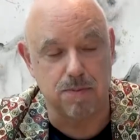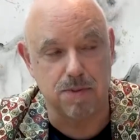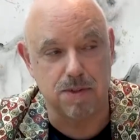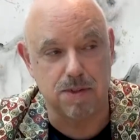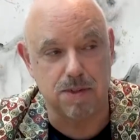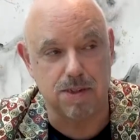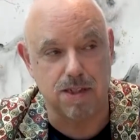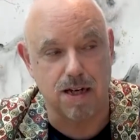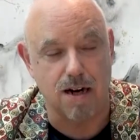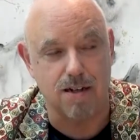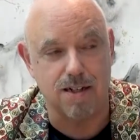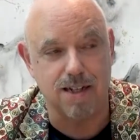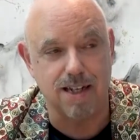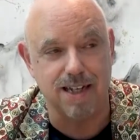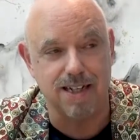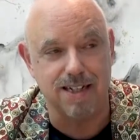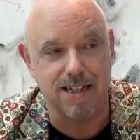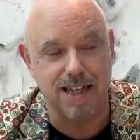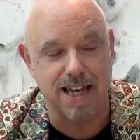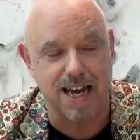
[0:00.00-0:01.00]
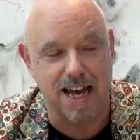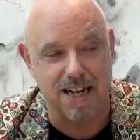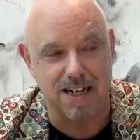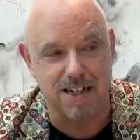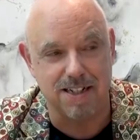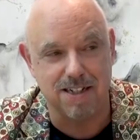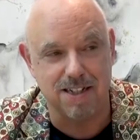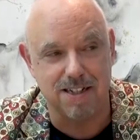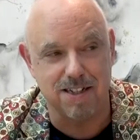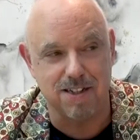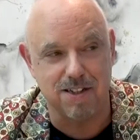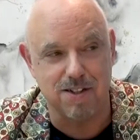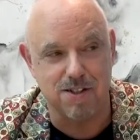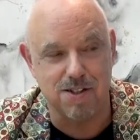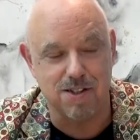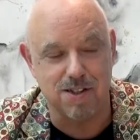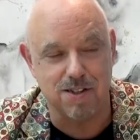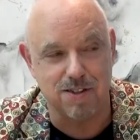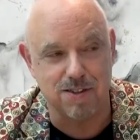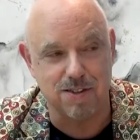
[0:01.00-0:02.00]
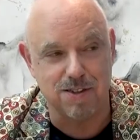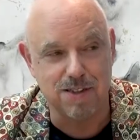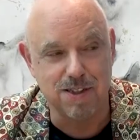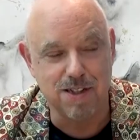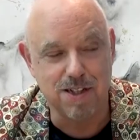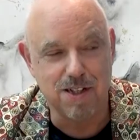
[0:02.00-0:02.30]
Starting in Canada, there's a